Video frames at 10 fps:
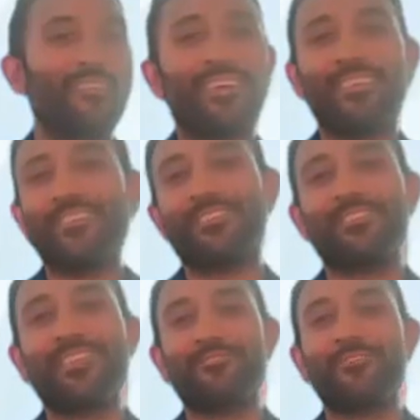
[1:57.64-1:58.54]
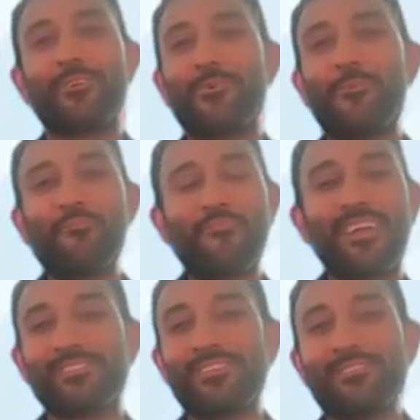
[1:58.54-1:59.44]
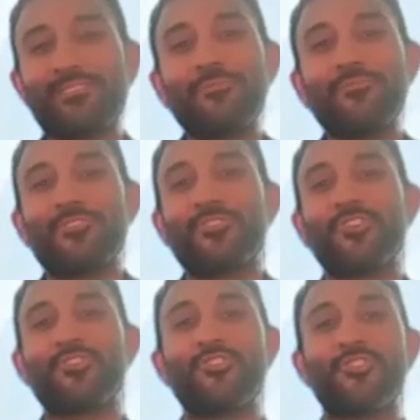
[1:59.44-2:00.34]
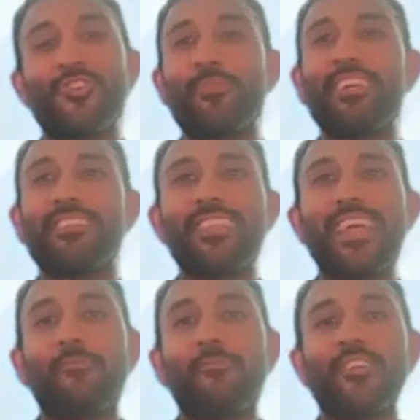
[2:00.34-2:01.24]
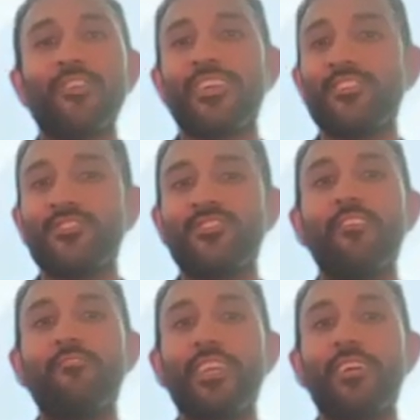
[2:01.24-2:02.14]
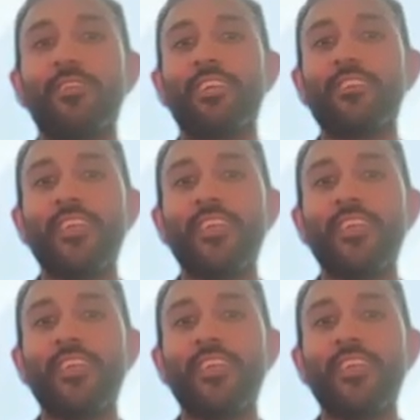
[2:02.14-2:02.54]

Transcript: that's very cool. Excellent. So just jumping into that, Rachee, and just dovetailing into